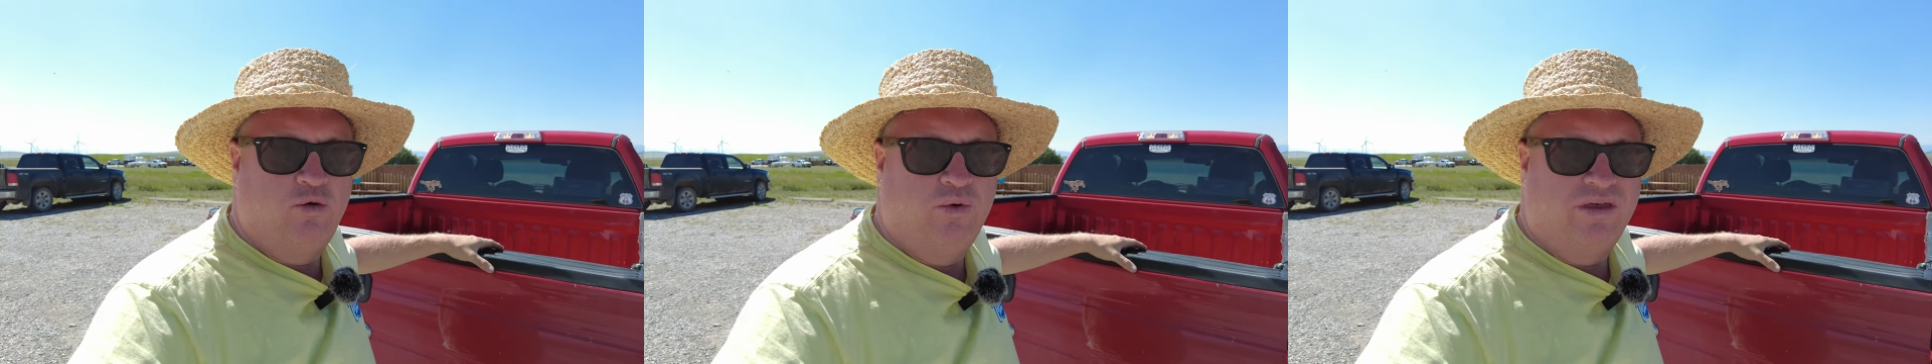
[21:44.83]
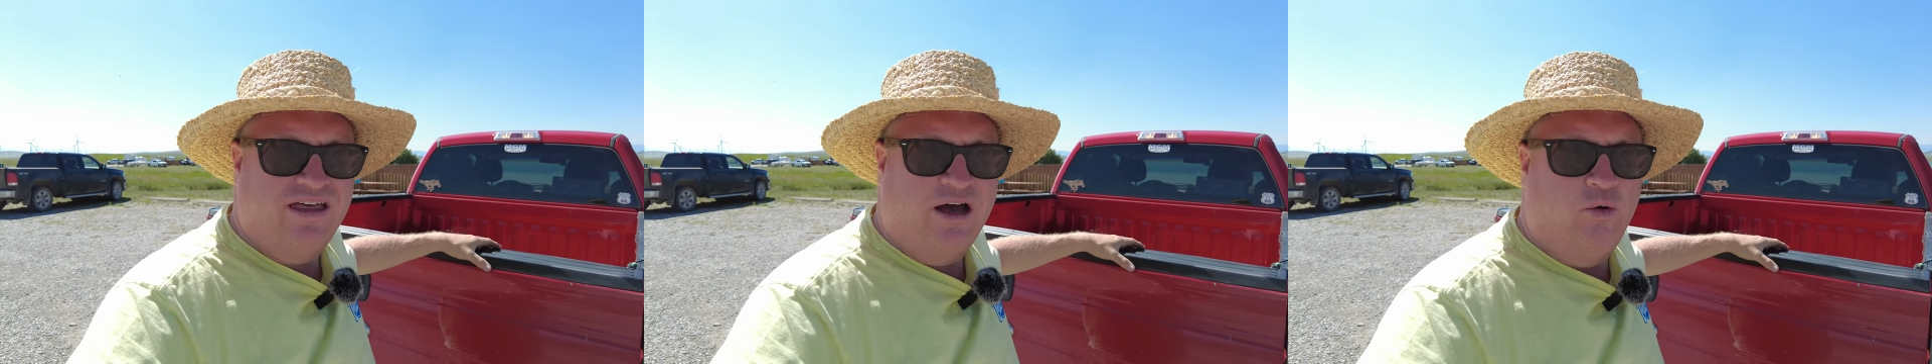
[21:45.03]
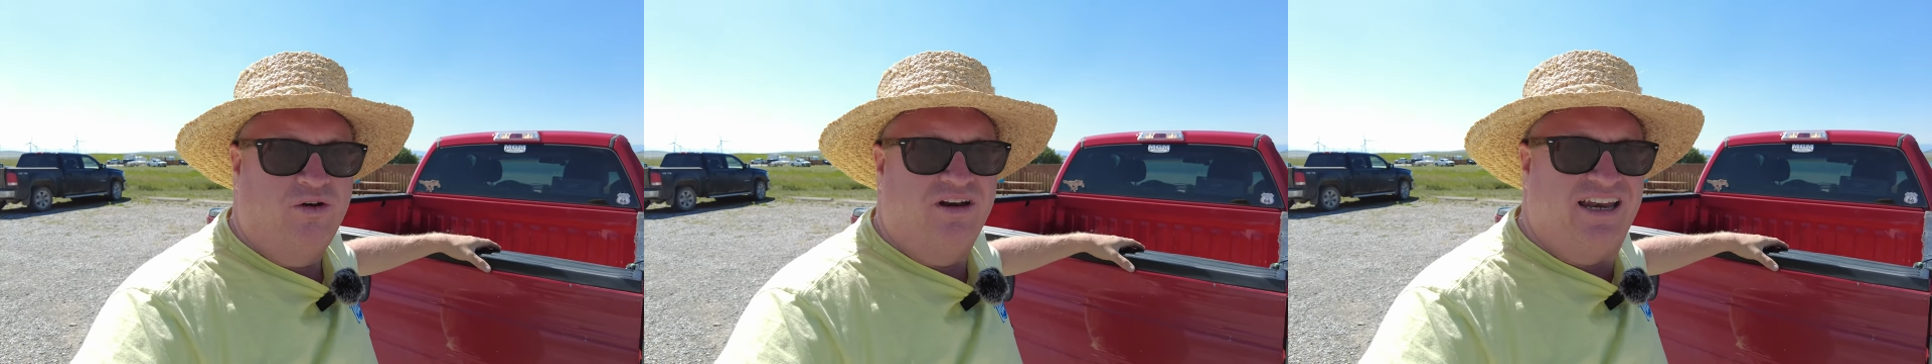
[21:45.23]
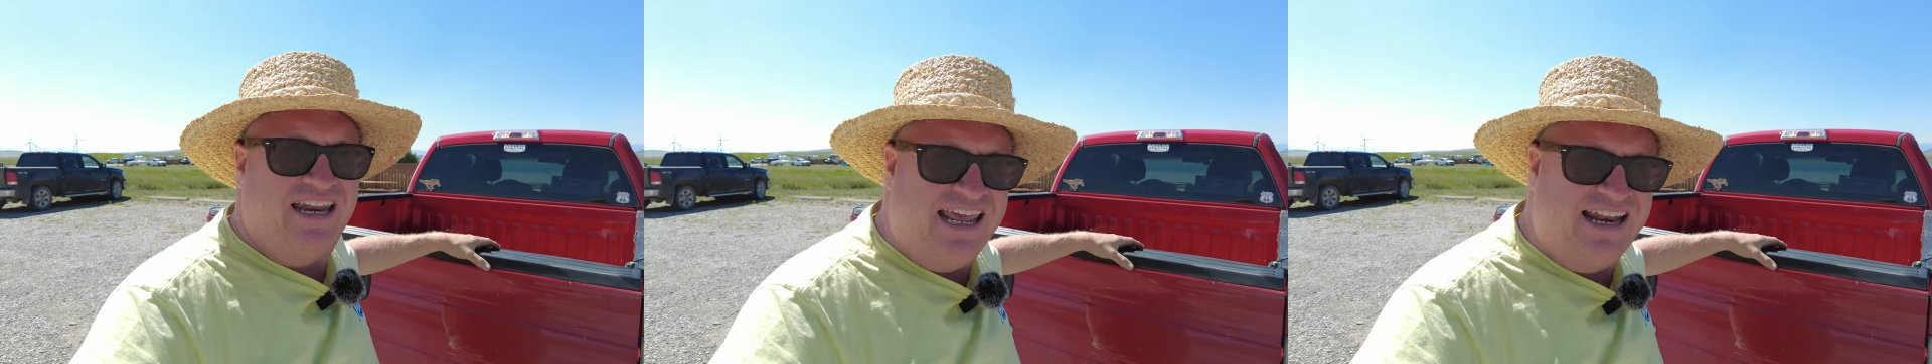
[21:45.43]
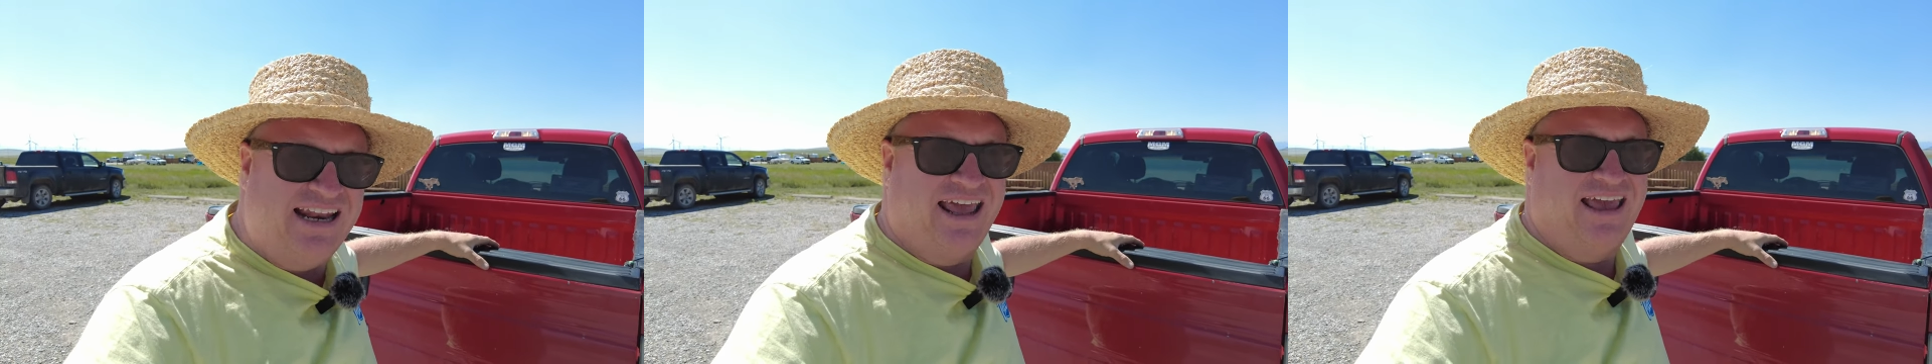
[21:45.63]
without
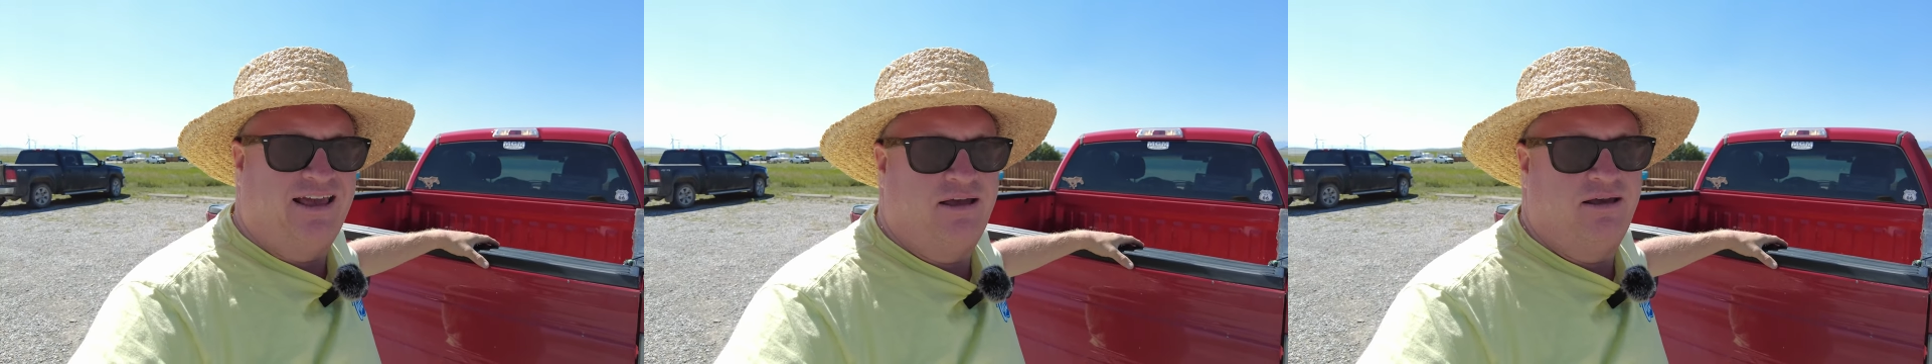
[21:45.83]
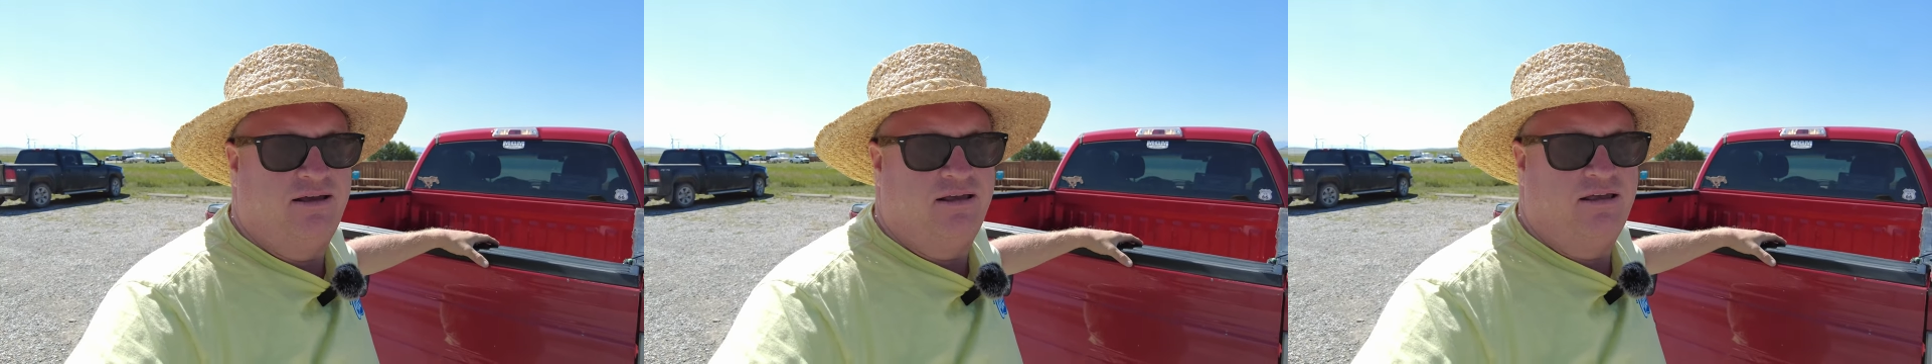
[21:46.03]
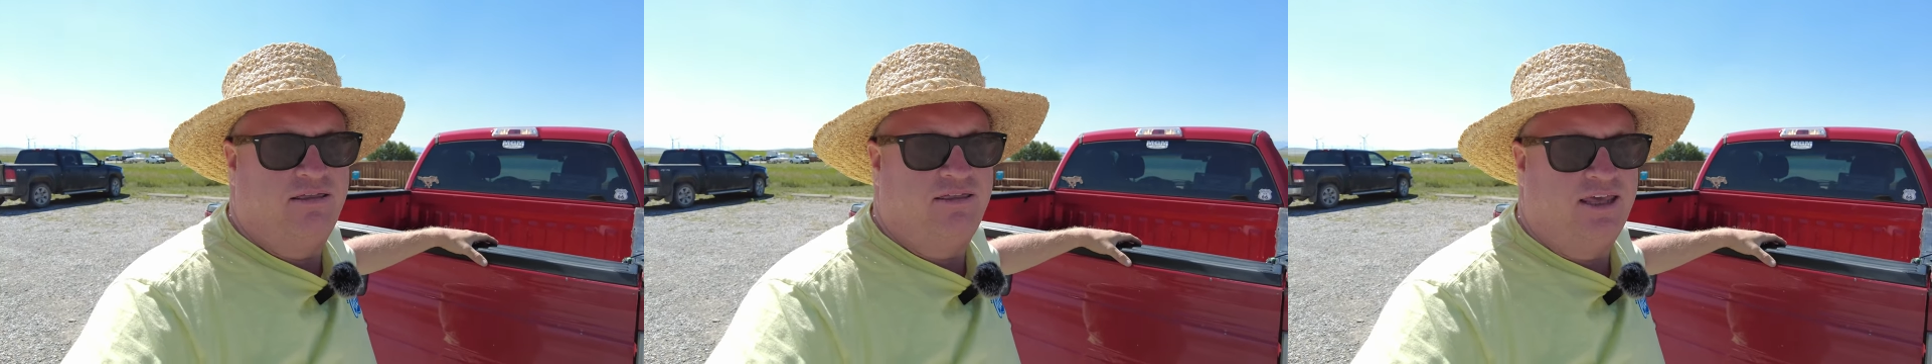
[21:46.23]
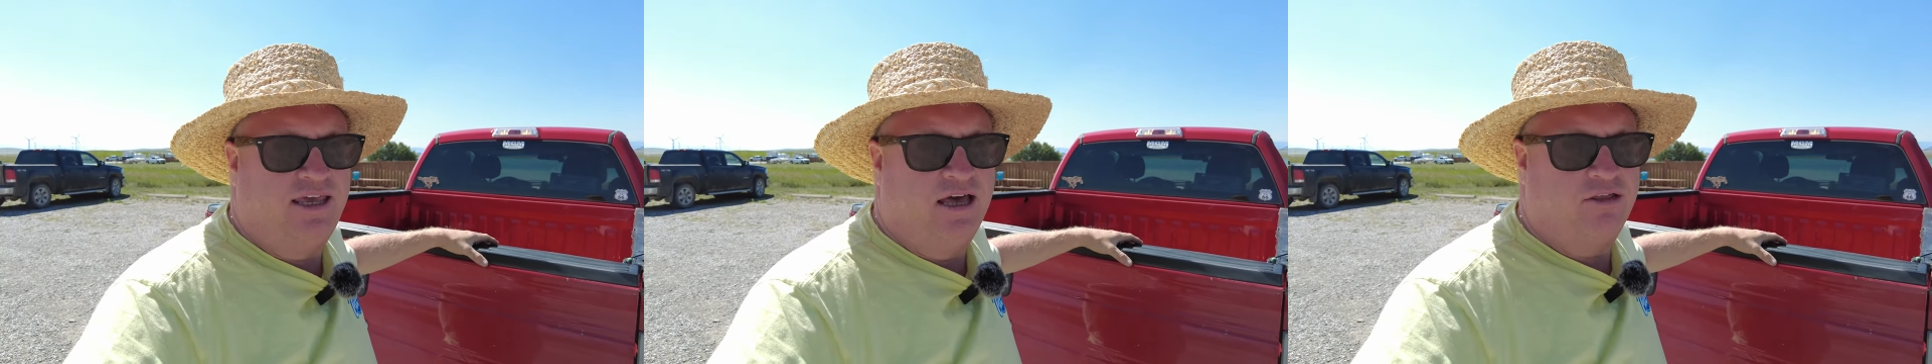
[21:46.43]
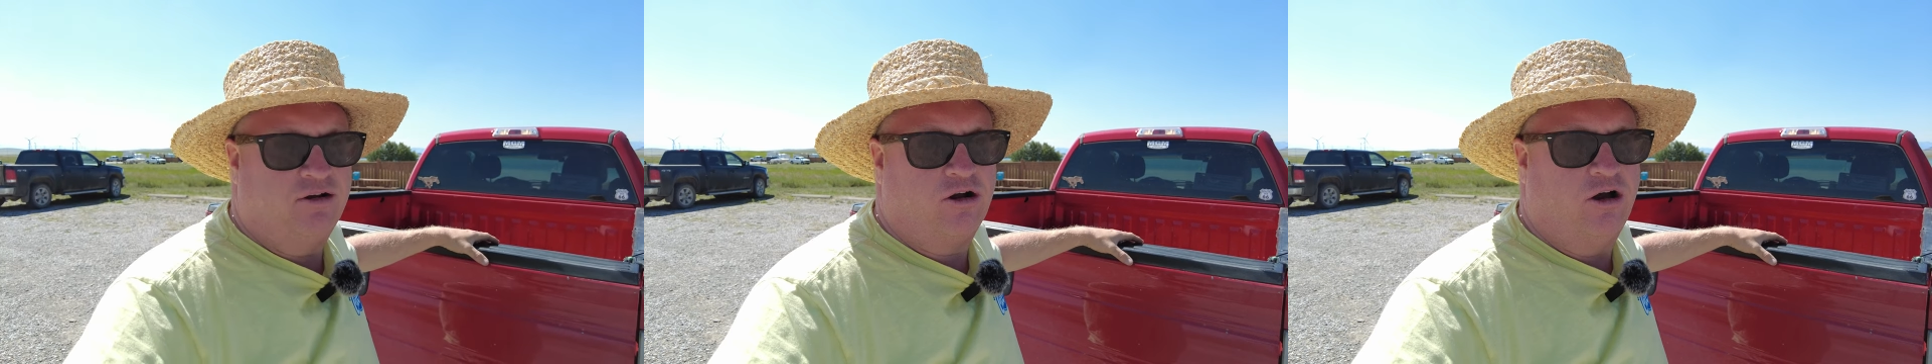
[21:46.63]
needing the
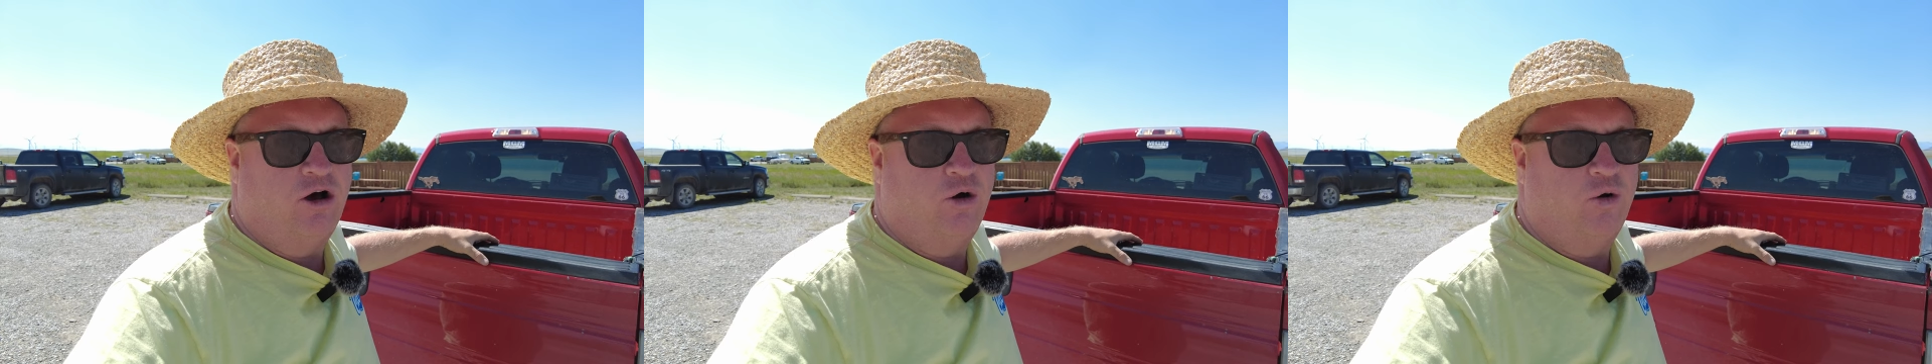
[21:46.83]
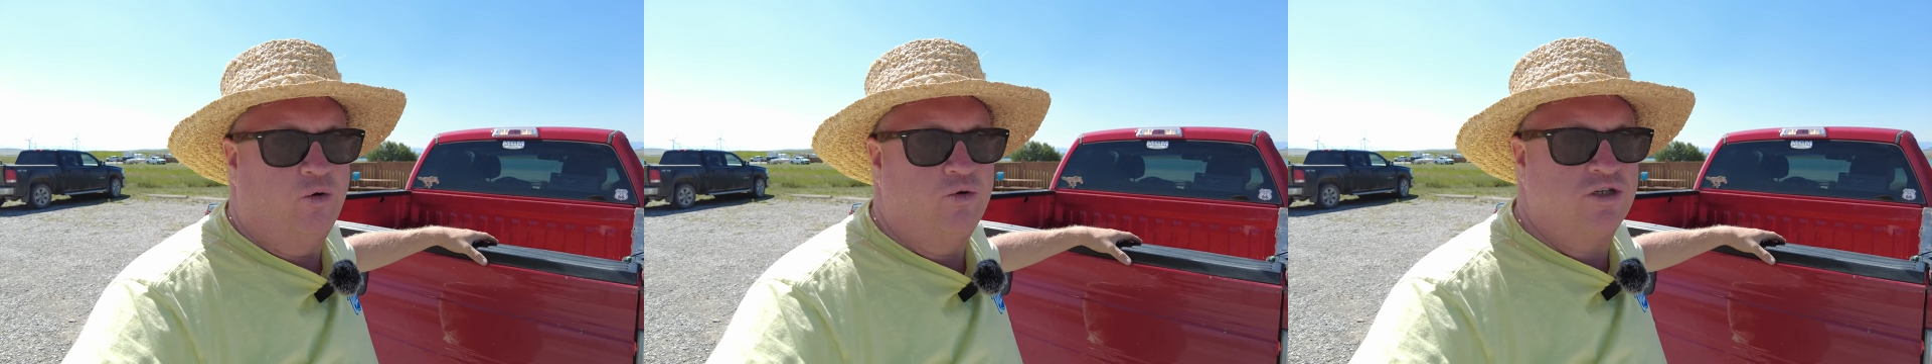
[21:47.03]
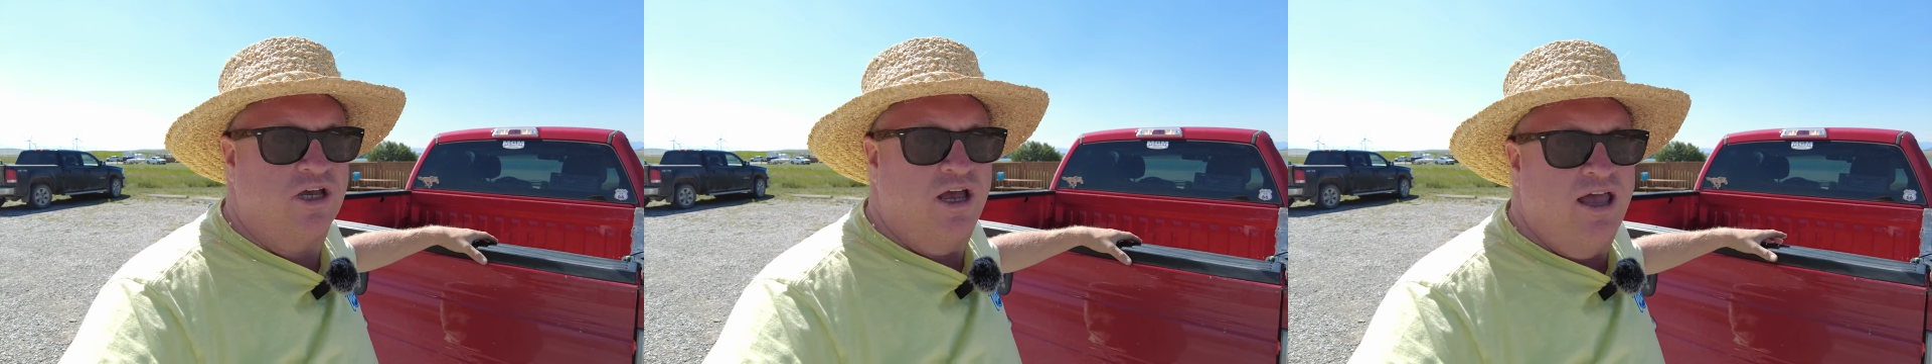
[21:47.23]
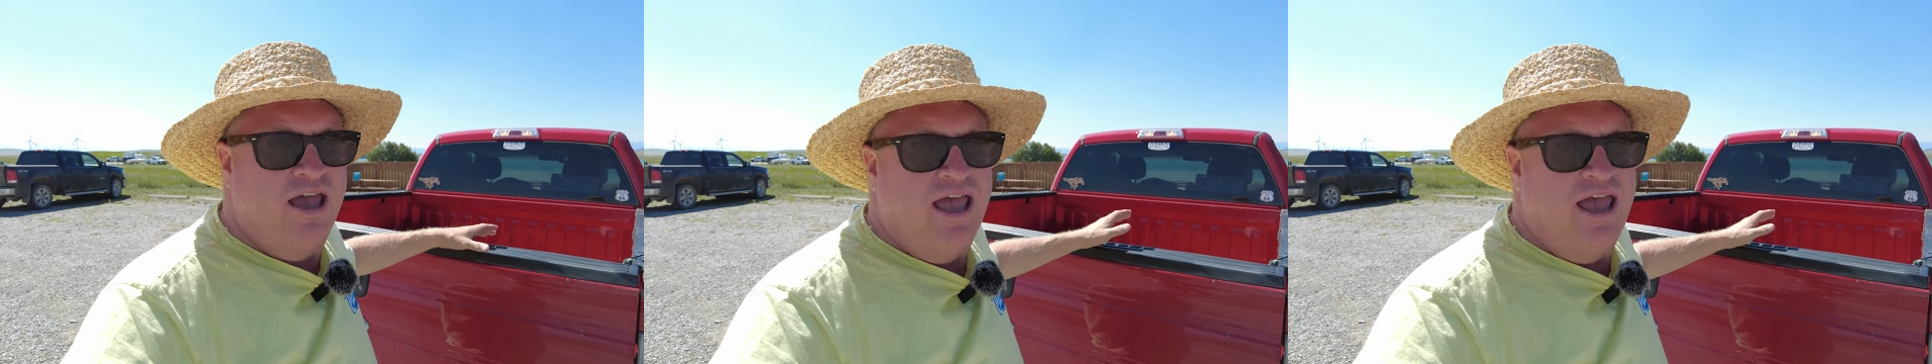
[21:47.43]
other hose.